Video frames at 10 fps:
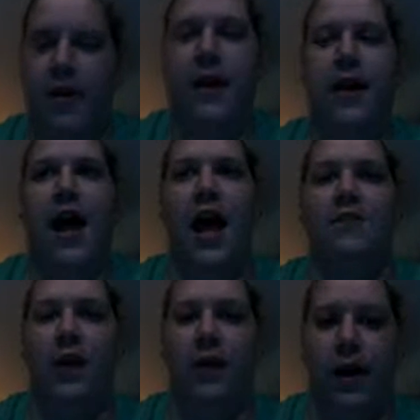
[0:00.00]
They need to
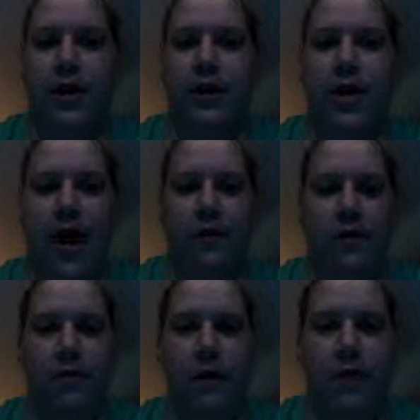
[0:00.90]
have direction.
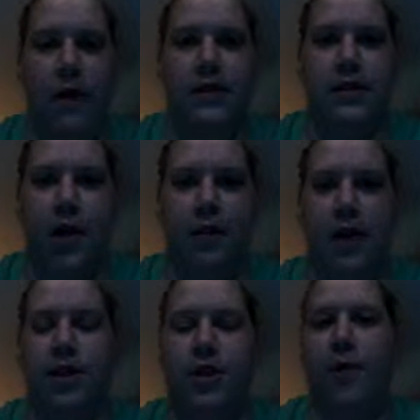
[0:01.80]
Everyone wants
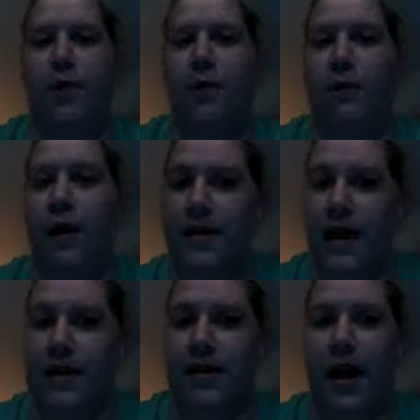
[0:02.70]
direction no matter what
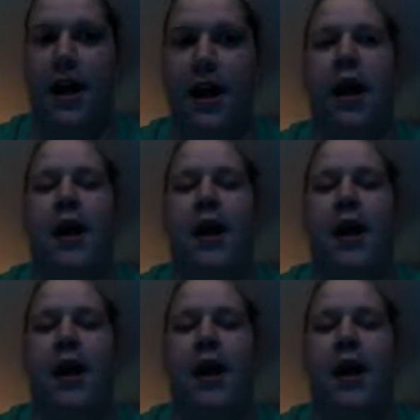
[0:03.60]
they say.